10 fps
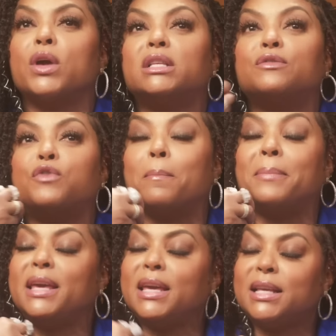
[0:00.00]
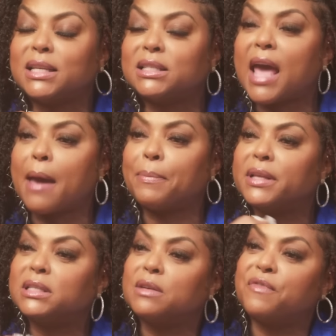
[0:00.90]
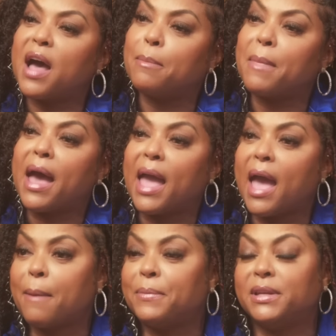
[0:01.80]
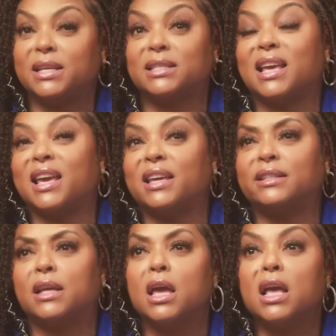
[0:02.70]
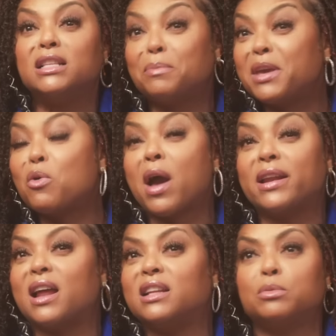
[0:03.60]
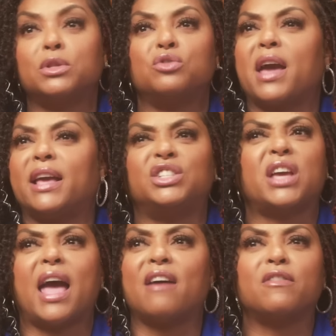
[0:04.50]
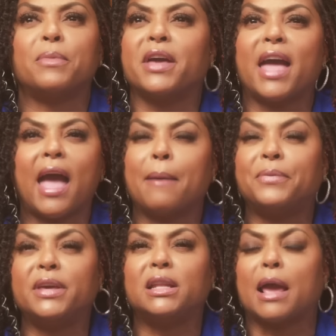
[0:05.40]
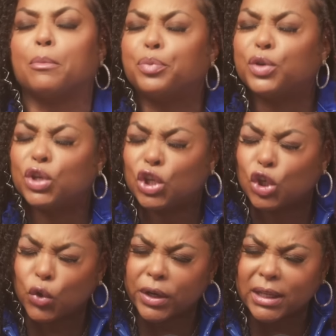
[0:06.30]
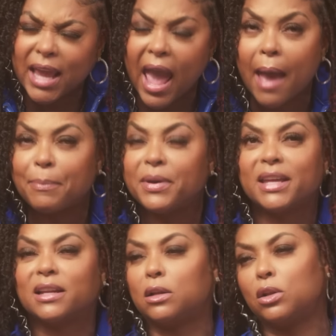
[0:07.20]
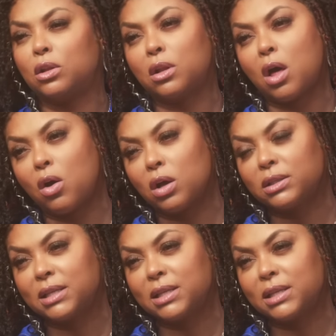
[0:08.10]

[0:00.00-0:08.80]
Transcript: it's for me to tap into find my happiness. And to be quite honest with you, Angie, I haven't been happy, like purely happy in a long